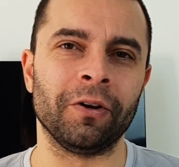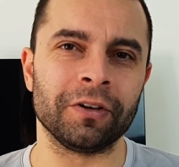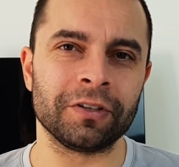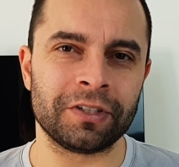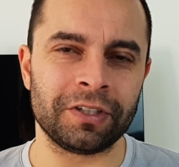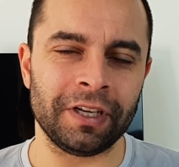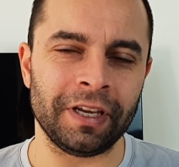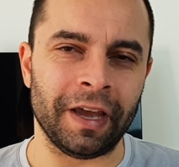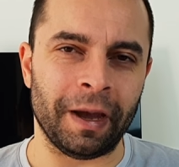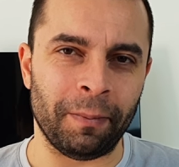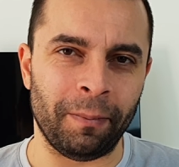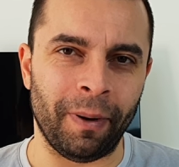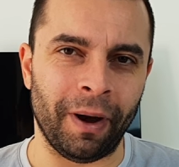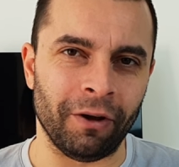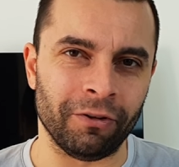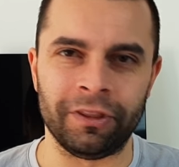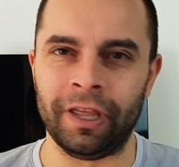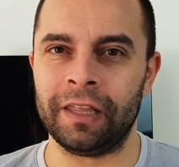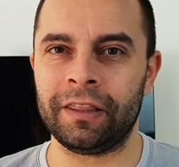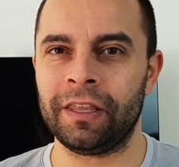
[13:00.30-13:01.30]
gonna see
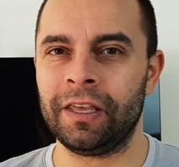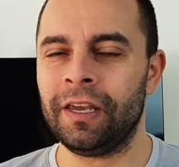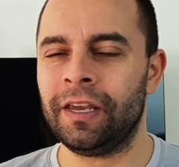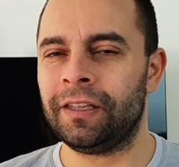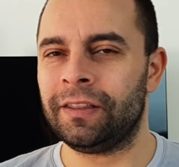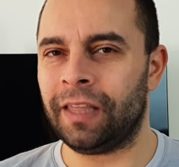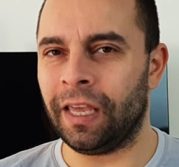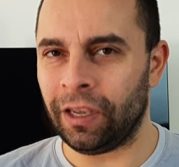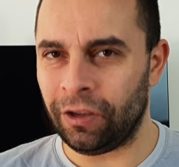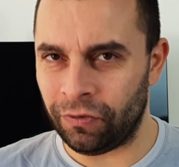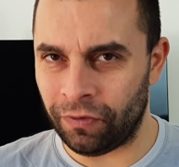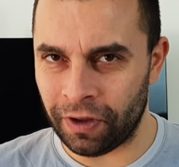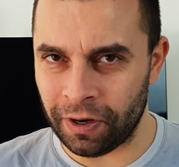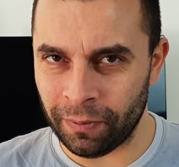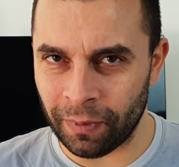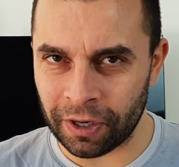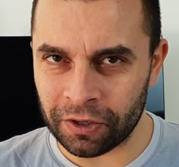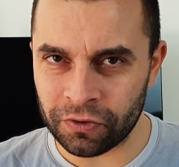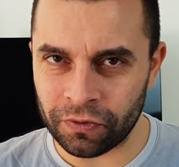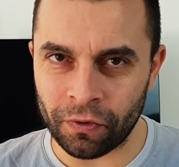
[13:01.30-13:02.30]
about that thank you
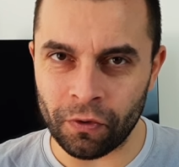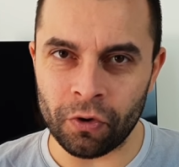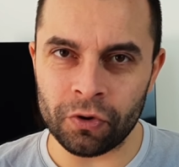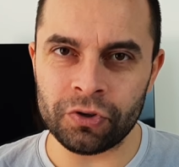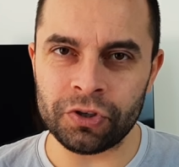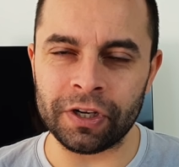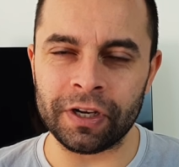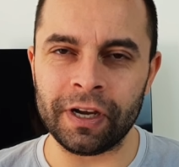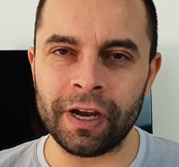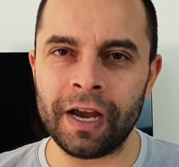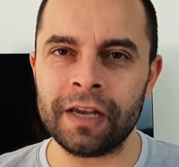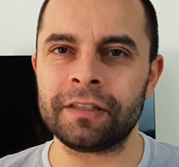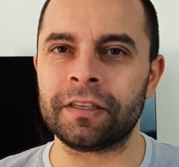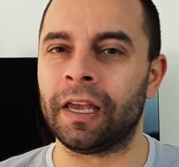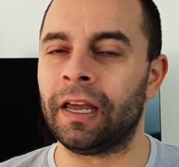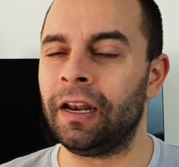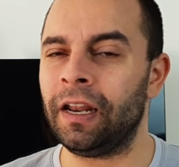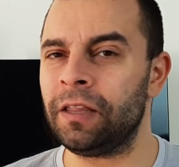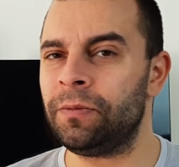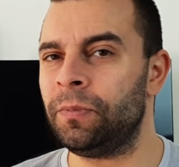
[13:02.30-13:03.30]
very much for watching
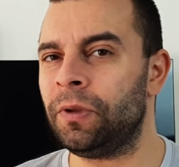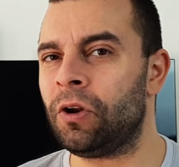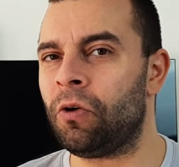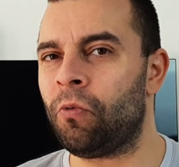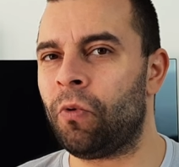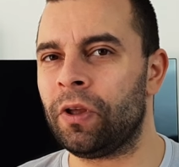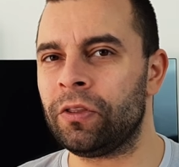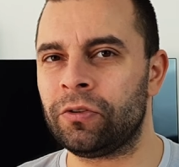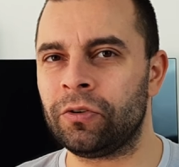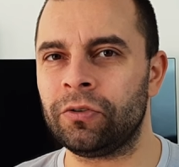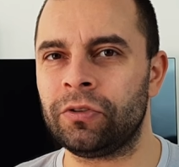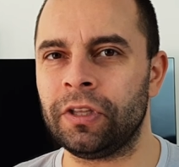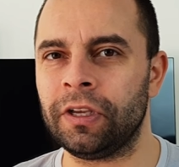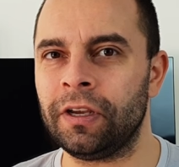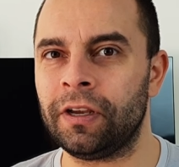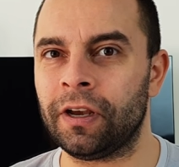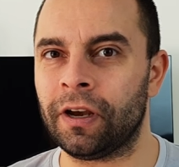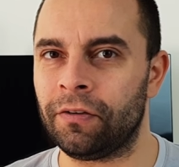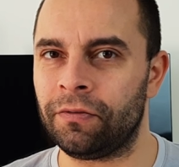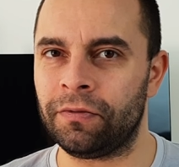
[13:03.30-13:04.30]
guys and let me know what do you
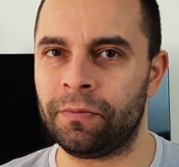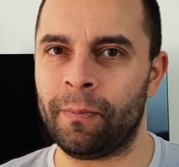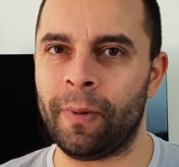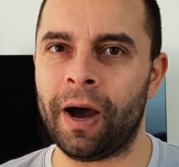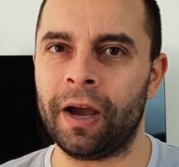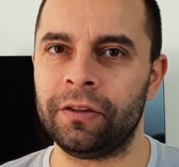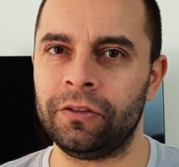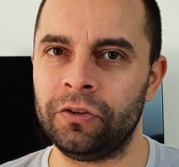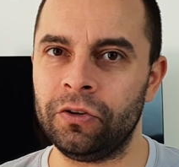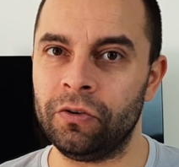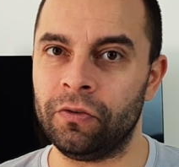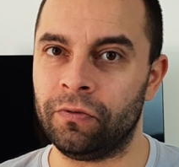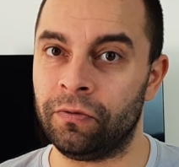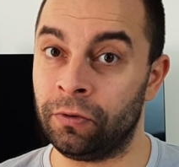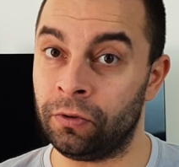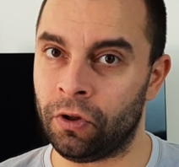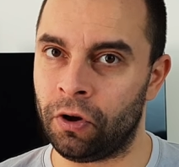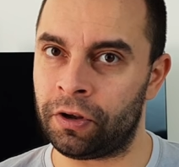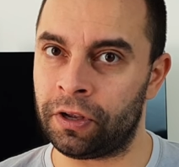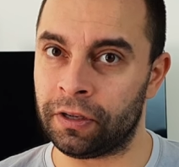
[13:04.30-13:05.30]
think of my new
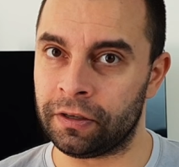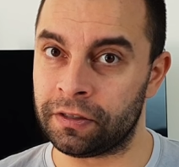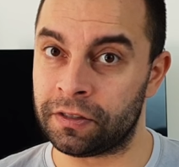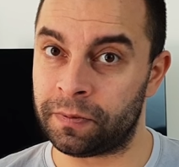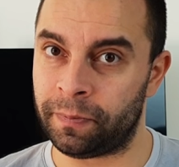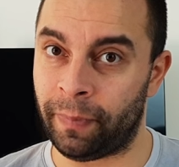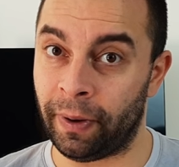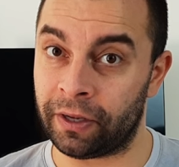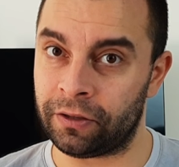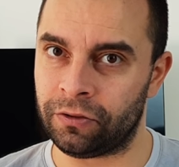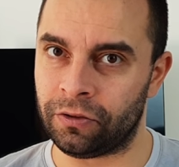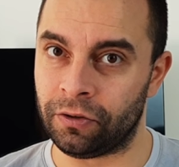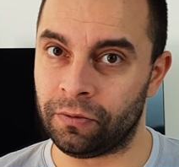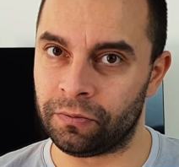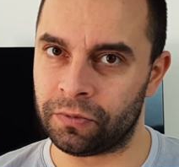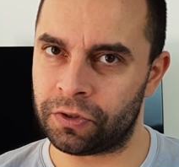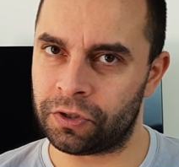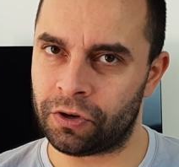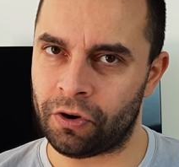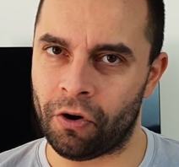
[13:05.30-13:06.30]
VoloKin
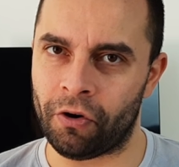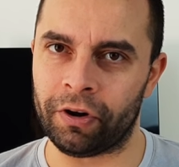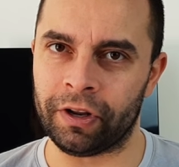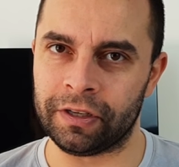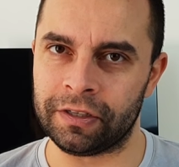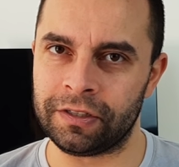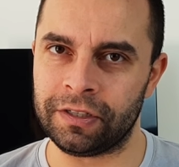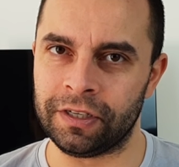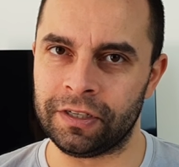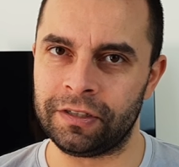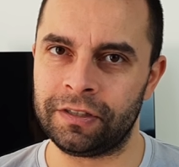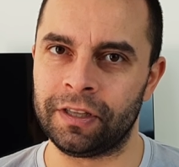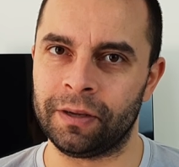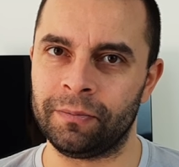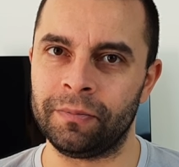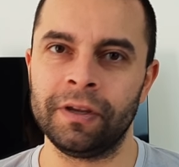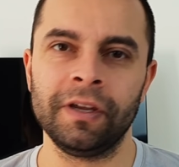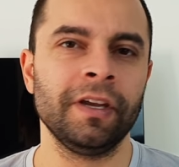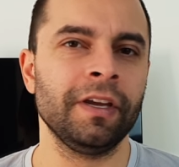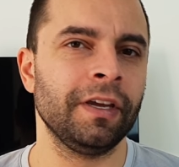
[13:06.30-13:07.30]
spectrum scoring
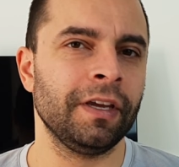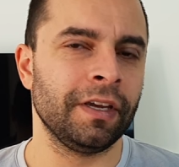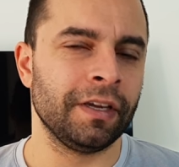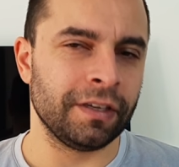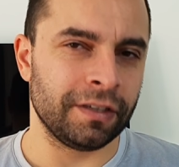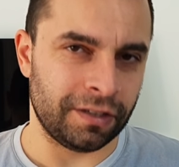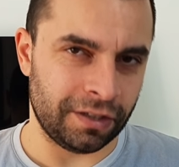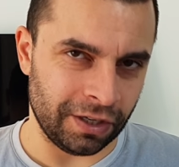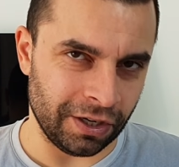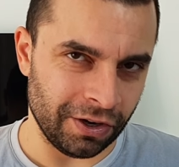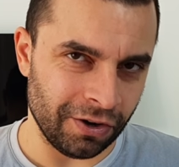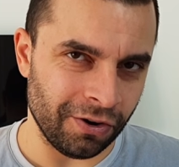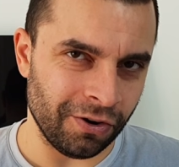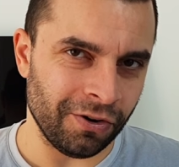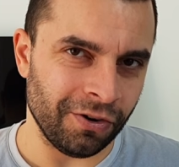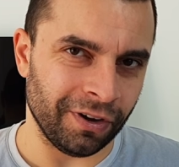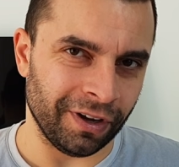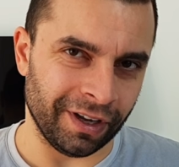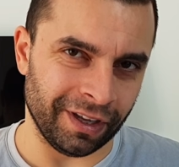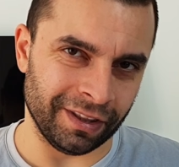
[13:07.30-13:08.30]
system see
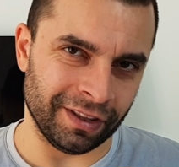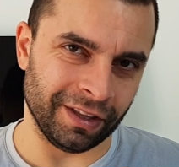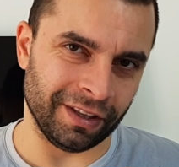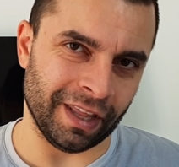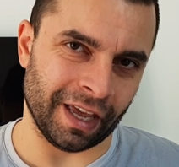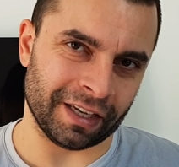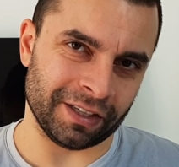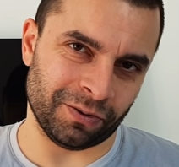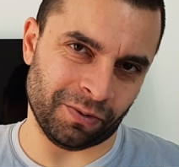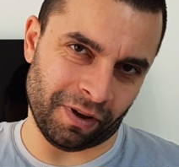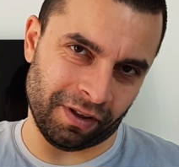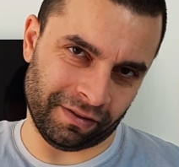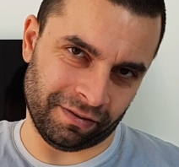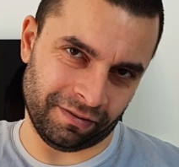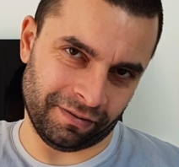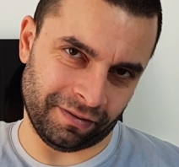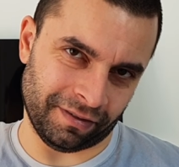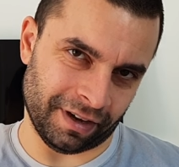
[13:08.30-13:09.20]
you in the next one